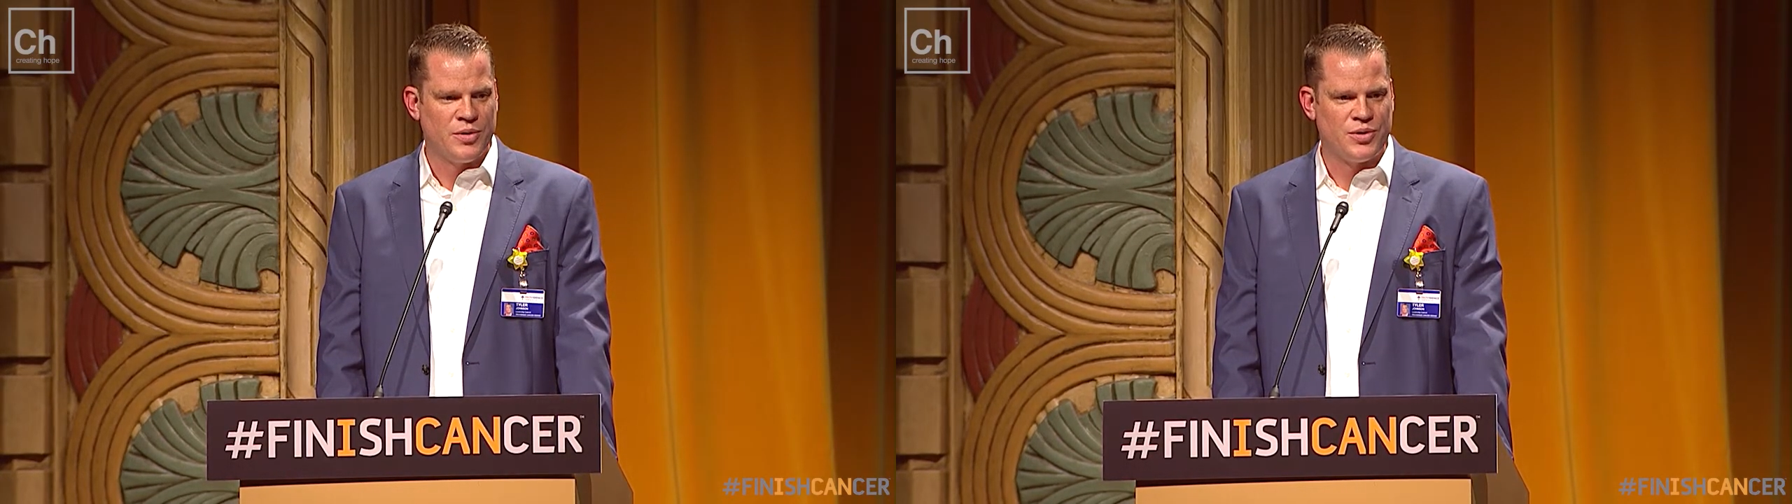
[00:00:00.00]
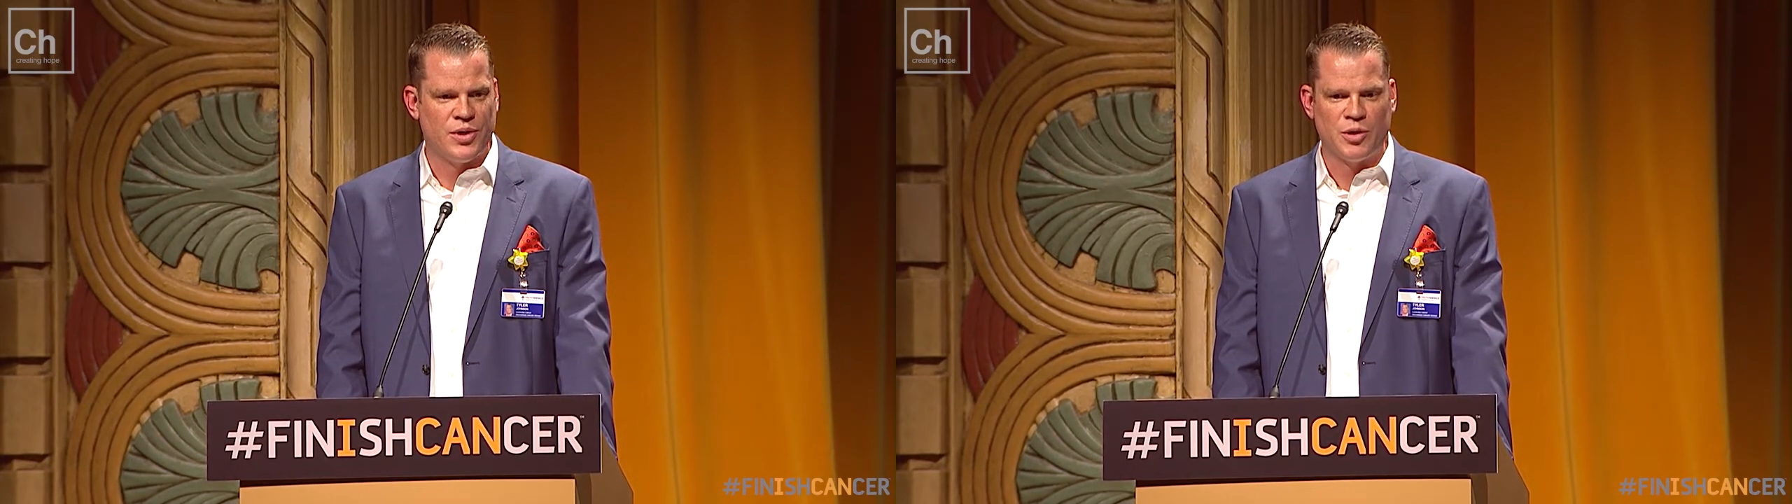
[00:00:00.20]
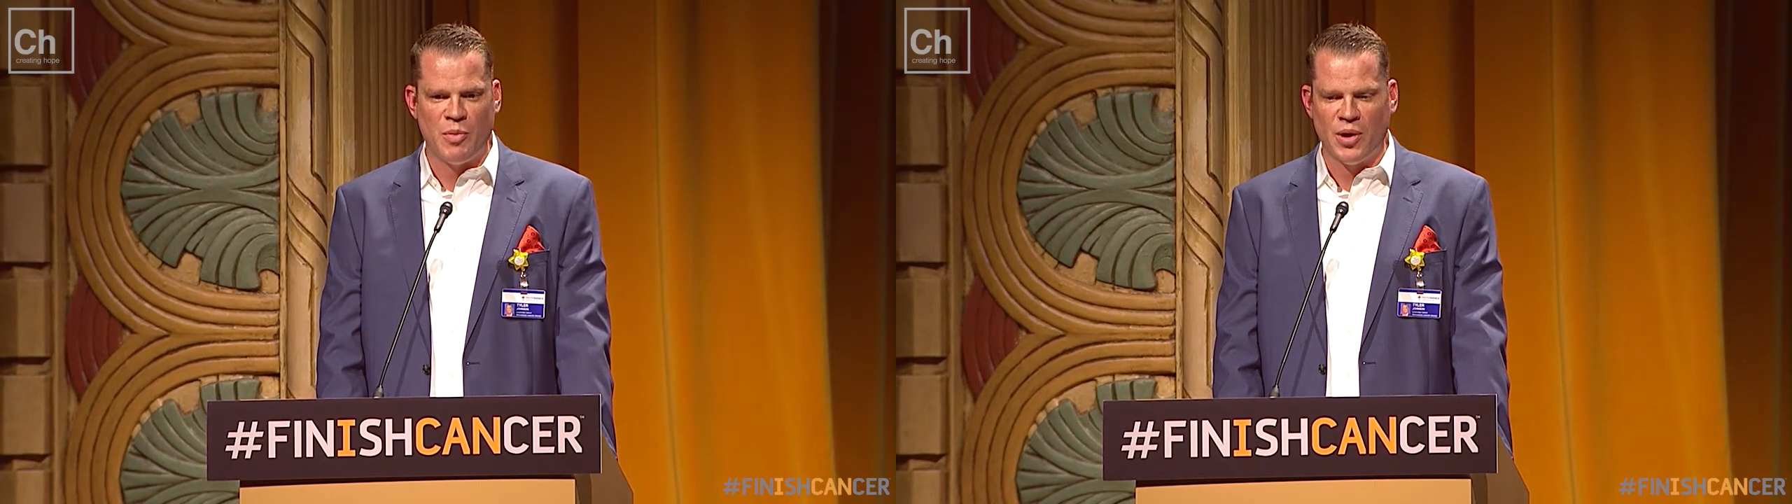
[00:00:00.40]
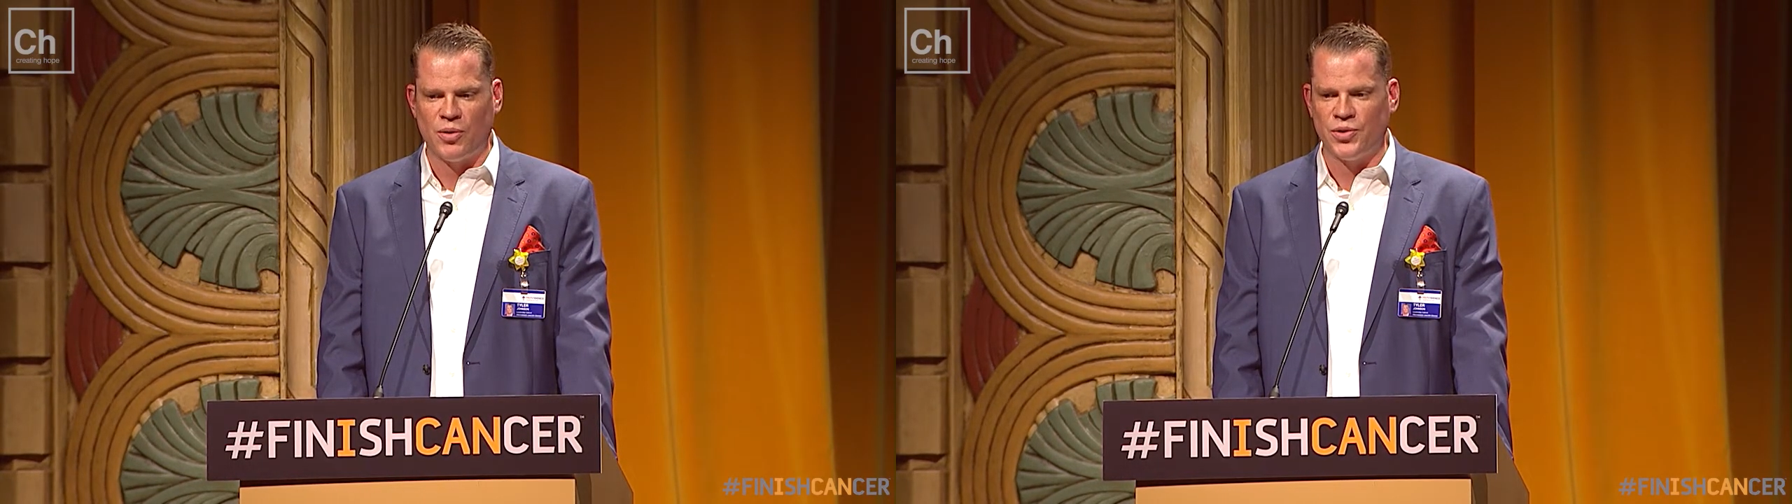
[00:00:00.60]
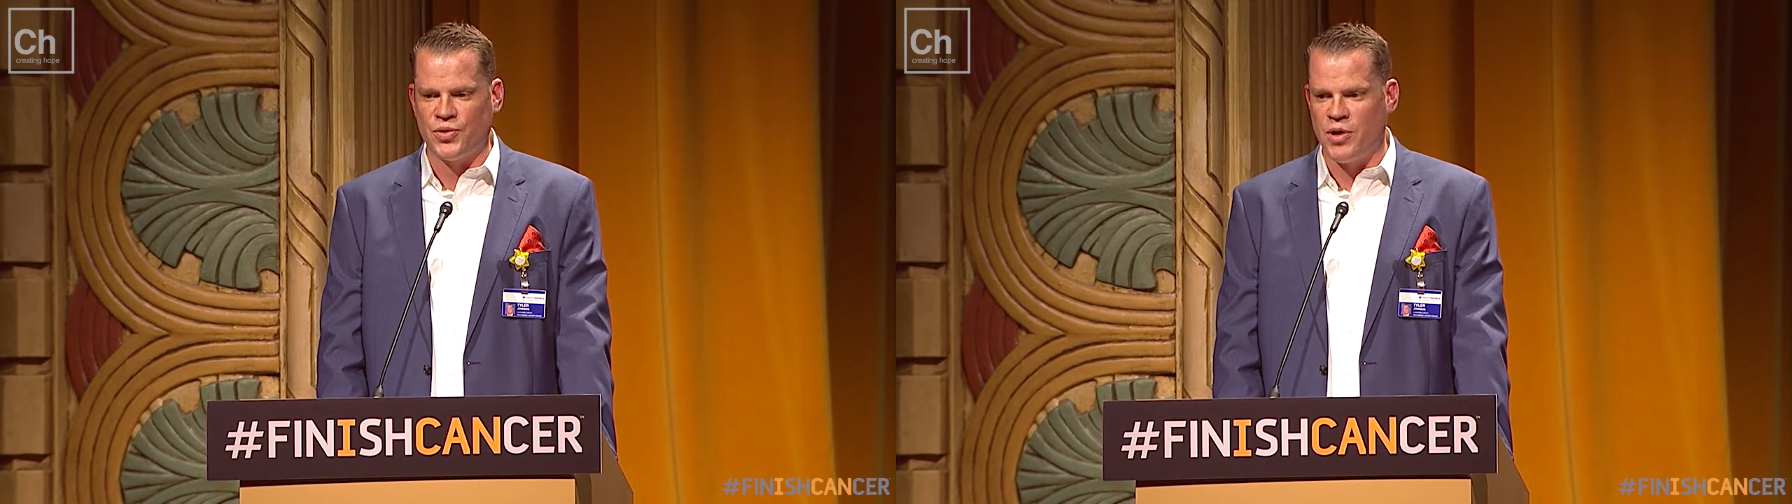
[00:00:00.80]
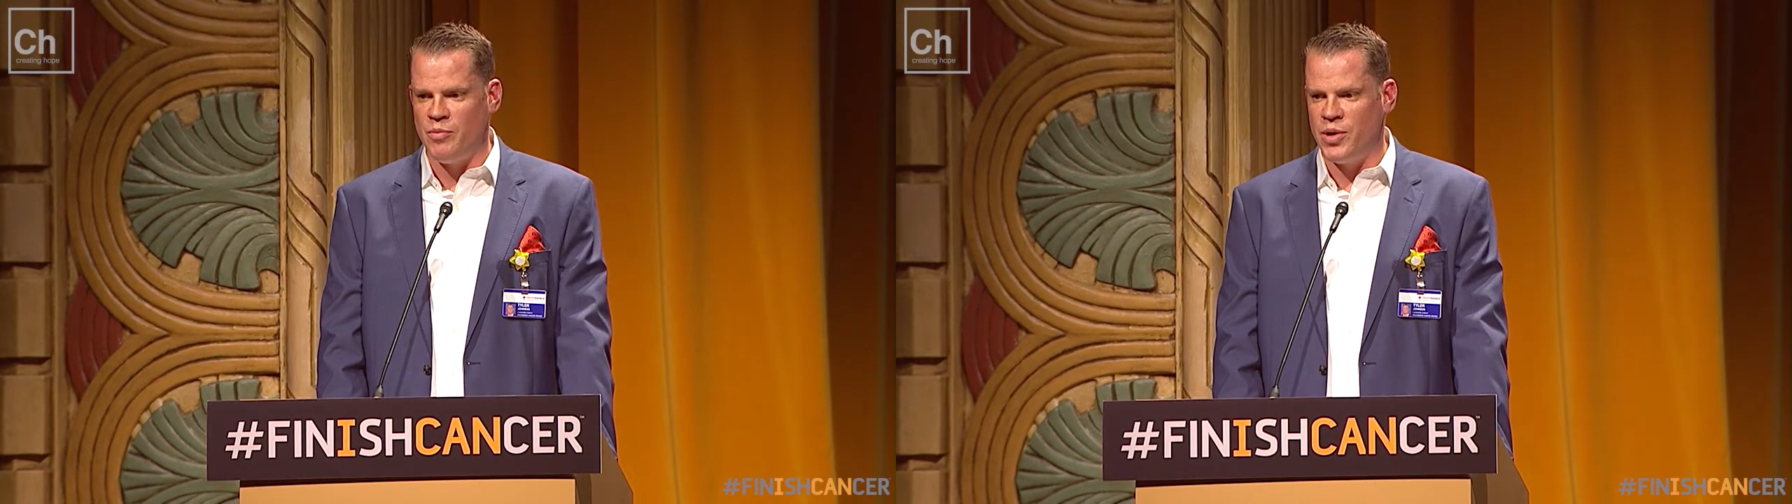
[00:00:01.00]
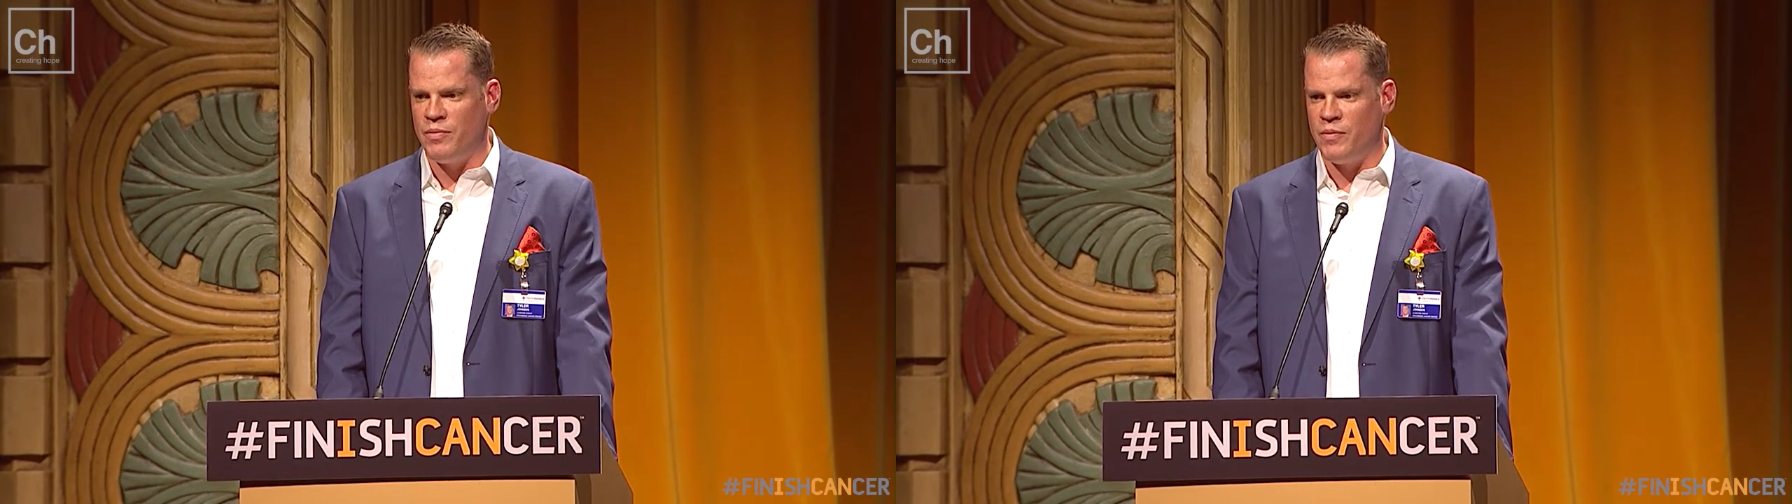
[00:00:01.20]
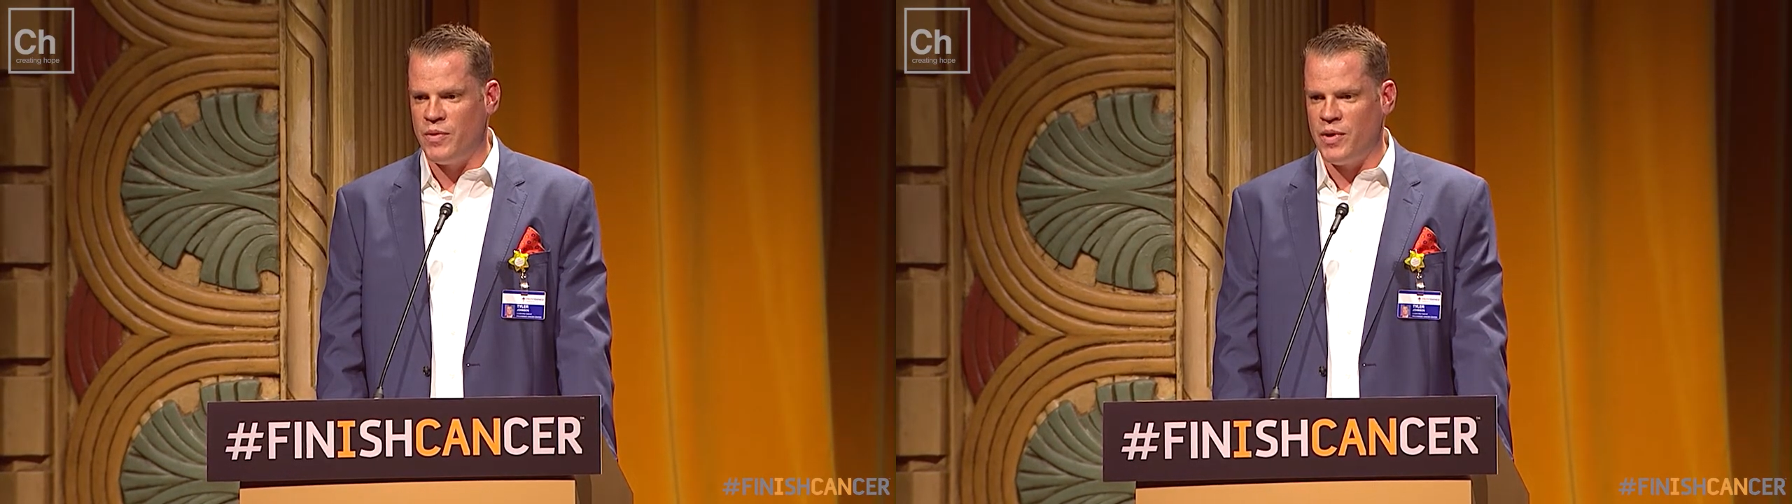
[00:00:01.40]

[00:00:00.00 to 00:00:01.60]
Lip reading: sought medical treatment